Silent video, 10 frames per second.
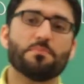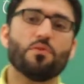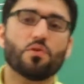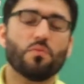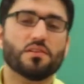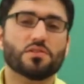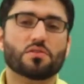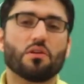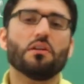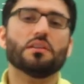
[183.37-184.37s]
book which is
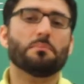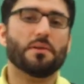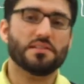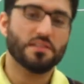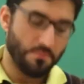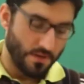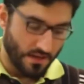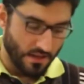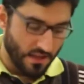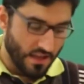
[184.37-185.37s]
called the Principia,